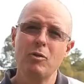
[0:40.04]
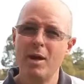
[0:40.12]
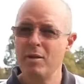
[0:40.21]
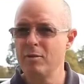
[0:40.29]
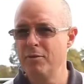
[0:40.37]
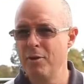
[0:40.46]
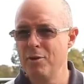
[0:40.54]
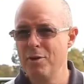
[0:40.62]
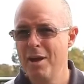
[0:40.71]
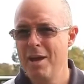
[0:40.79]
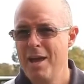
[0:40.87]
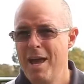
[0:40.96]
on the phone,
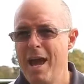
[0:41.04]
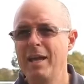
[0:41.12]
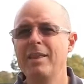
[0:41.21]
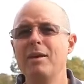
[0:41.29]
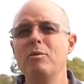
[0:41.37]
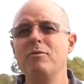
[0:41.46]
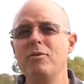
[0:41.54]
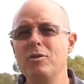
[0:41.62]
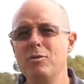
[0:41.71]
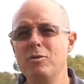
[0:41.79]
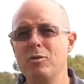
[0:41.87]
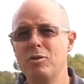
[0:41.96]
and they
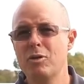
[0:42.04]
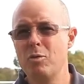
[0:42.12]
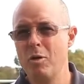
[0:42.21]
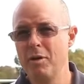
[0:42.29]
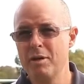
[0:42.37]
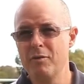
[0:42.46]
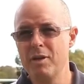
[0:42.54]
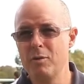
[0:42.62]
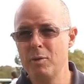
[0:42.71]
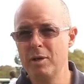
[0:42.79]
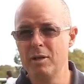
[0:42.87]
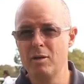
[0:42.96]
review the quality of their
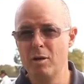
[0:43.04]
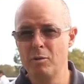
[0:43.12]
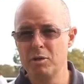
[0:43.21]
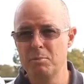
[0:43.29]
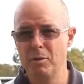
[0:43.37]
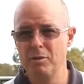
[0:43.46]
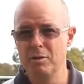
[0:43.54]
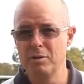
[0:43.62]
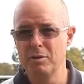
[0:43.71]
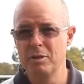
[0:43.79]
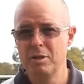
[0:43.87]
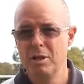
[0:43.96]
written correspondence.